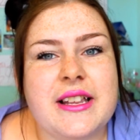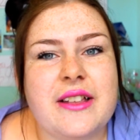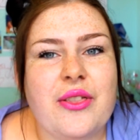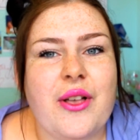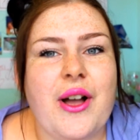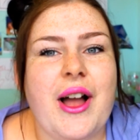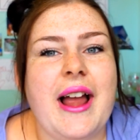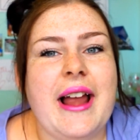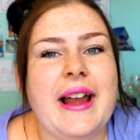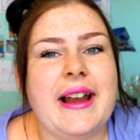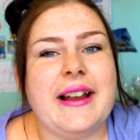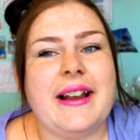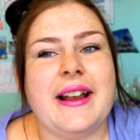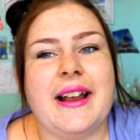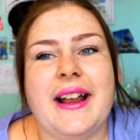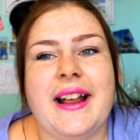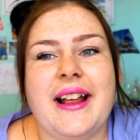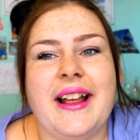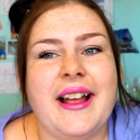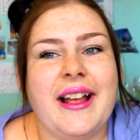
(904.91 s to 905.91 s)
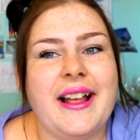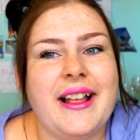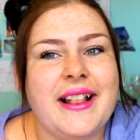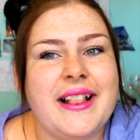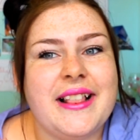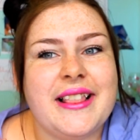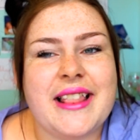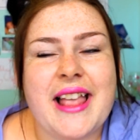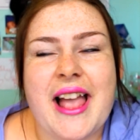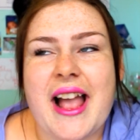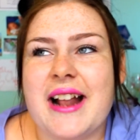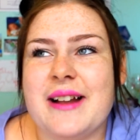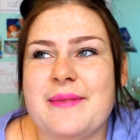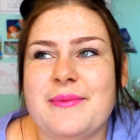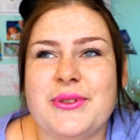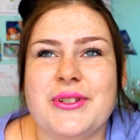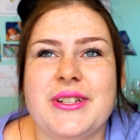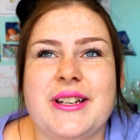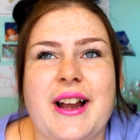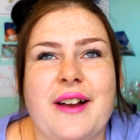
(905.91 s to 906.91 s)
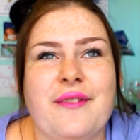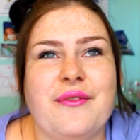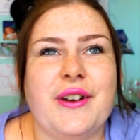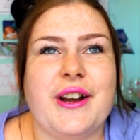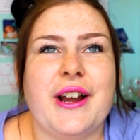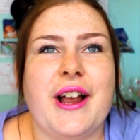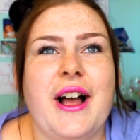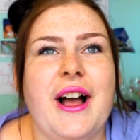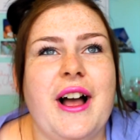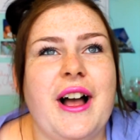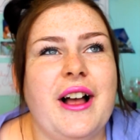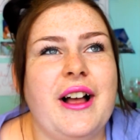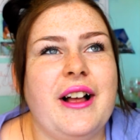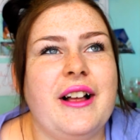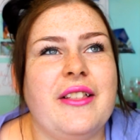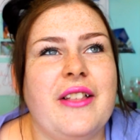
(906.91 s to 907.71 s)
like the animals in Africa.